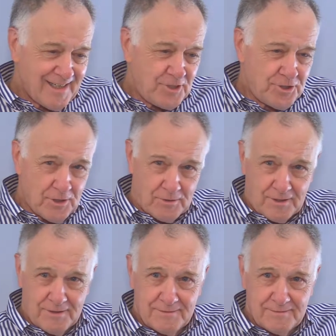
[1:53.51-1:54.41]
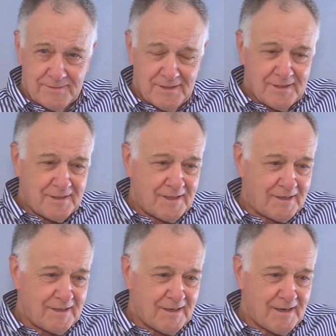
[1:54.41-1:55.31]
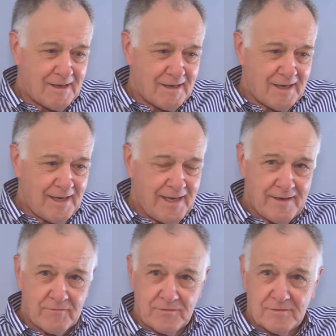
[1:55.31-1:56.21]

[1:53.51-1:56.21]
joke that I have